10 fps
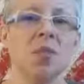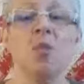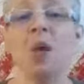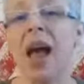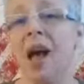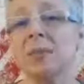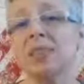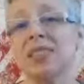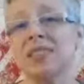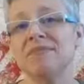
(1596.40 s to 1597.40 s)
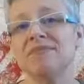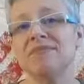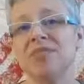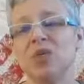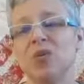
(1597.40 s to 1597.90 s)
Or perhaps
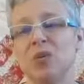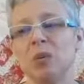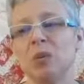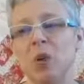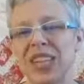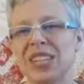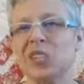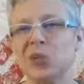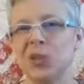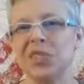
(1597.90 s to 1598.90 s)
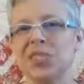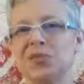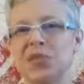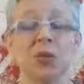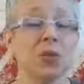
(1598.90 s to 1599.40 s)
you feel more like Judas,
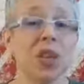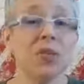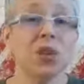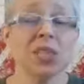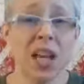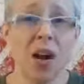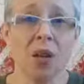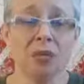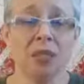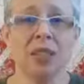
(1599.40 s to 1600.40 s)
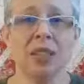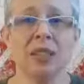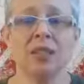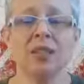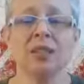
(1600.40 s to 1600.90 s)
fearful of yourself,
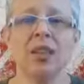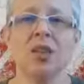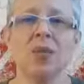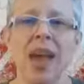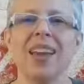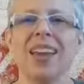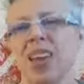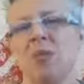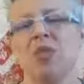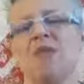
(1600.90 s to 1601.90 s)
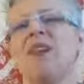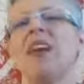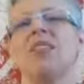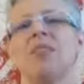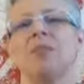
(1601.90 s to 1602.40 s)
that you can't keep the faith.